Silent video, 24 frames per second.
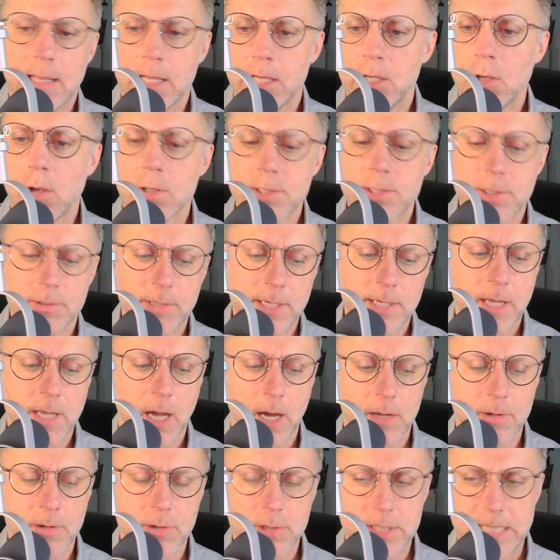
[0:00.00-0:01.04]
you also need to
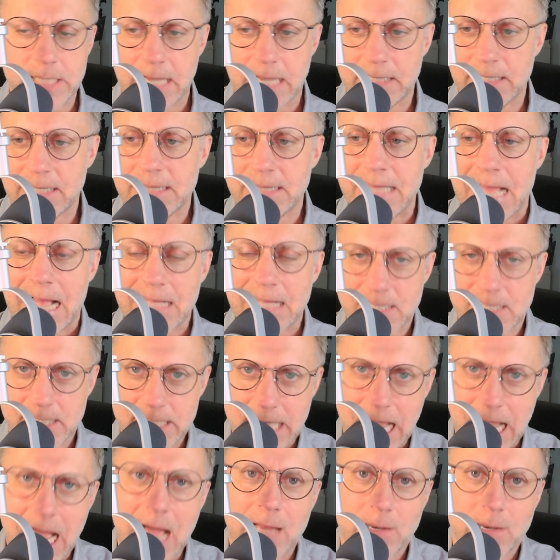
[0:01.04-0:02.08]
understand that that's
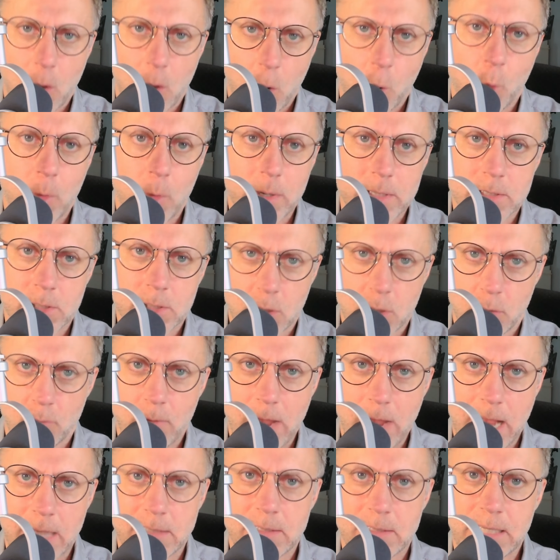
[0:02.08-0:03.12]
not always
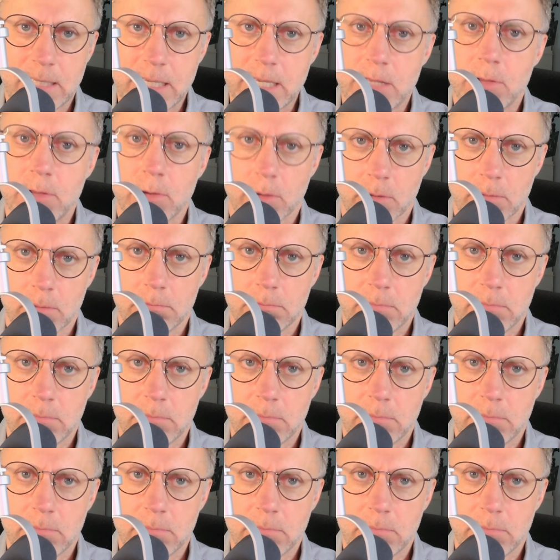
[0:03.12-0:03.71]
correct either.